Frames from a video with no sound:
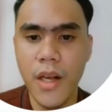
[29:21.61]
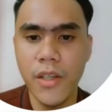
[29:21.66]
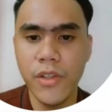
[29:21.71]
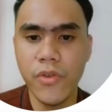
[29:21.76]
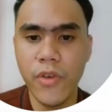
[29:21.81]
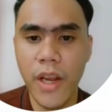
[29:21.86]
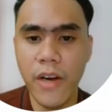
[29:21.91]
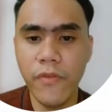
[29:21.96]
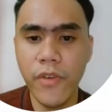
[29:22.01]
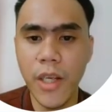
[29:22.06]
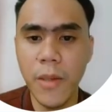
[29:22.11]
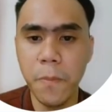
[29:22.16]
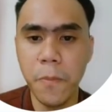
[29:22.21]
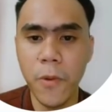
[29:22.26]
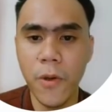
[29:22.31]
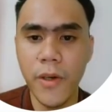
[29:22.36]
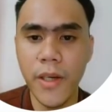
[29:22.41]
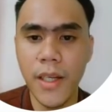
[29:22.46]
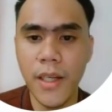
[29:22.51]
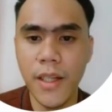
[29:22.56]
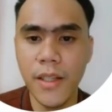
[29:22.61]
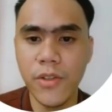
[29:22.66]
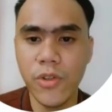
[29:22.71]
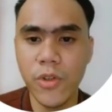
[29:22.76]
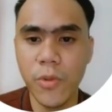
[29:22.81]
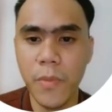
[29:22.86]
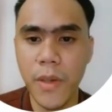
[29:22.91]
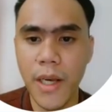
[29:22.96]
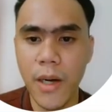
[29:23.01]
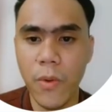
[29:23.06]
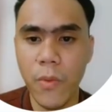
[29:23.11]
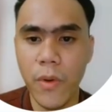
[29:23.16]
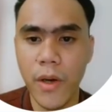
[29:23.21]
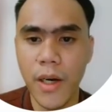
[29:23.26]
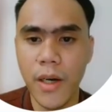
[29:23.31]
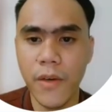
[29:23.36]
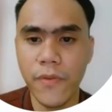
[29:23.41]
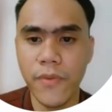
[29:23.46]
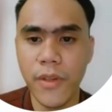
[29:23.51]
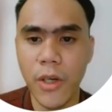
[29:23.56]
So every employee needs to be
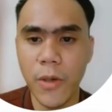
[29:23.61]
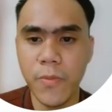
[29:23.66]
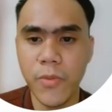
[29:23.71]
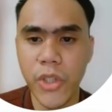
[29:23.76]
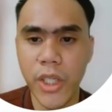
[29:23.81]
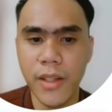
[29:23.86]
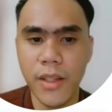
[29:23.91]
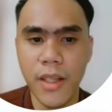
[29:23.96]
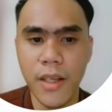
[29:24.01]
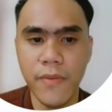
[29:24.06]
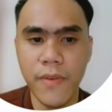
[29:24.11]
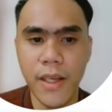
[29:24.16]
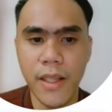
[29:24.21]
aware of the objective